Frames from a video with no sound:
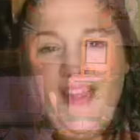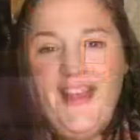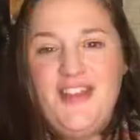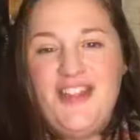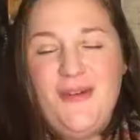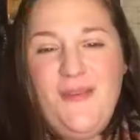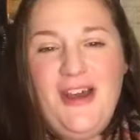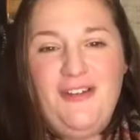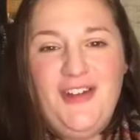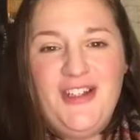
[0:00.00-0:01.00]
some
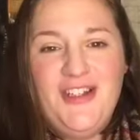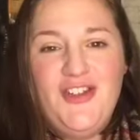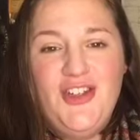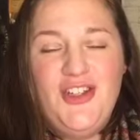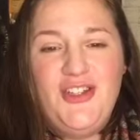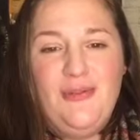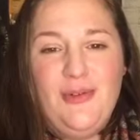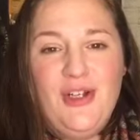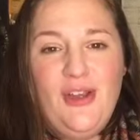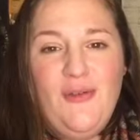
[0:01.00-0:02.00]
advantages of
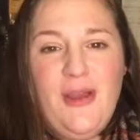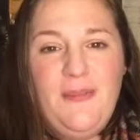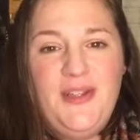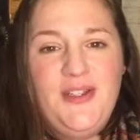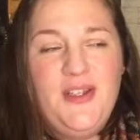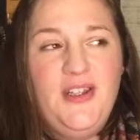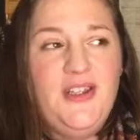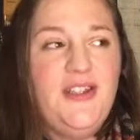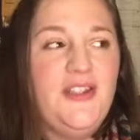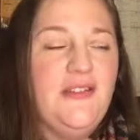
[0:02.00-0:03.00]
running your own
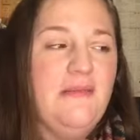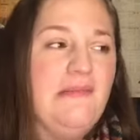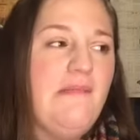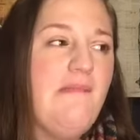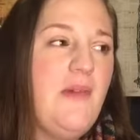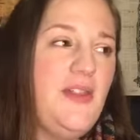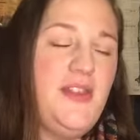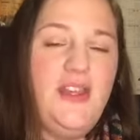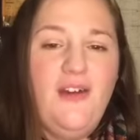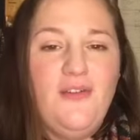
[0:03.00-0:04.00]
business i
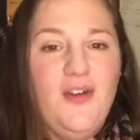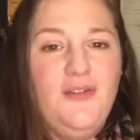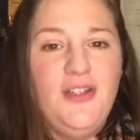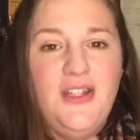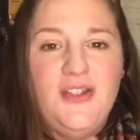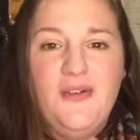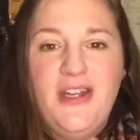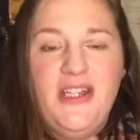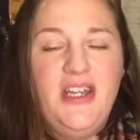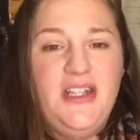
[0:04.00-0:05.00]
think i've covered this
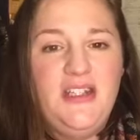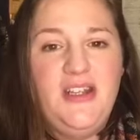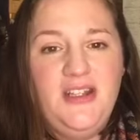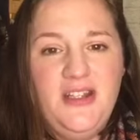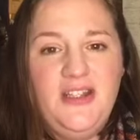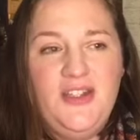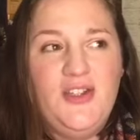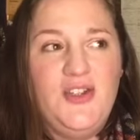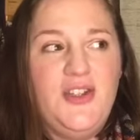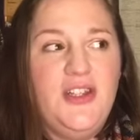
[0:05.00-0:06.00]
already it, it is
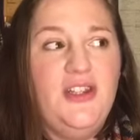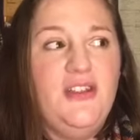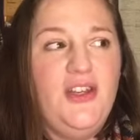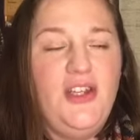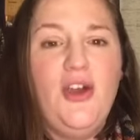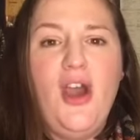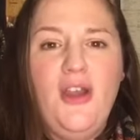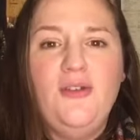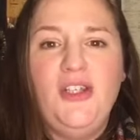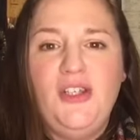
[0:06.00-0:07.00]
just you're
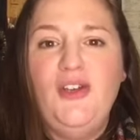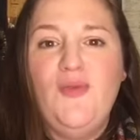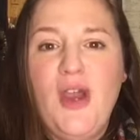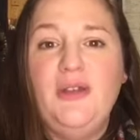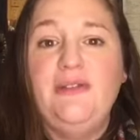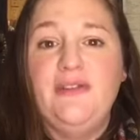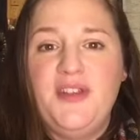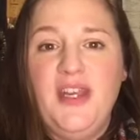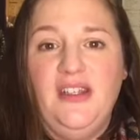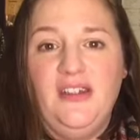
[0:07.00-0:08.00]
owning your own
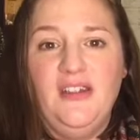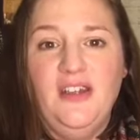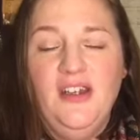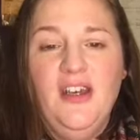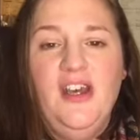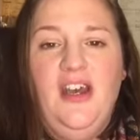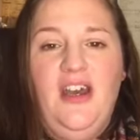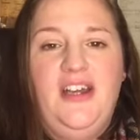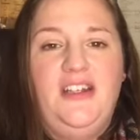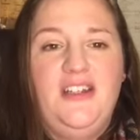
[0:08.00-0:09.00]
thing
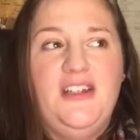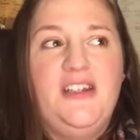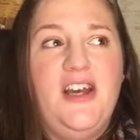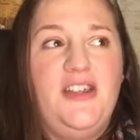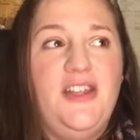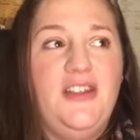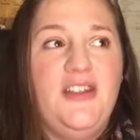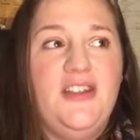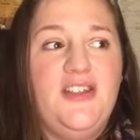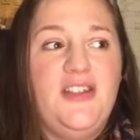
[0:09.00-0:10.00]
and i think
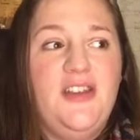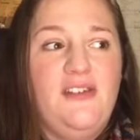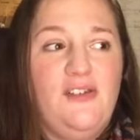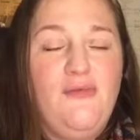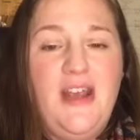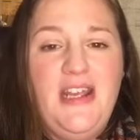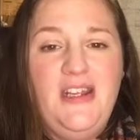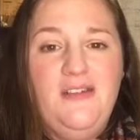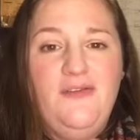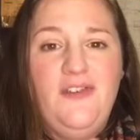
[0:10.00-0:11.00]
there's a great
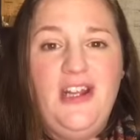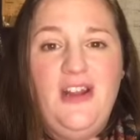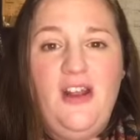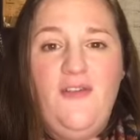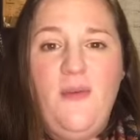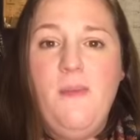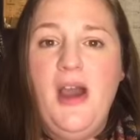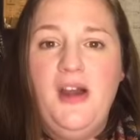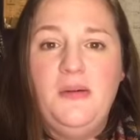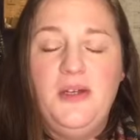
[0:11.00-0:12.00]
feeling of
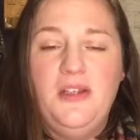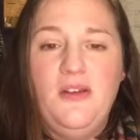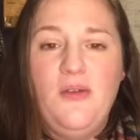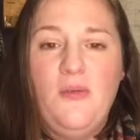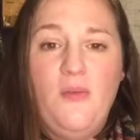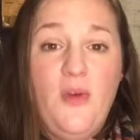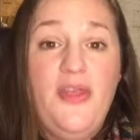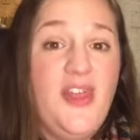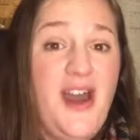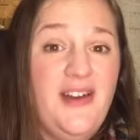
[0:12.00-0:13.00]
empowerment with that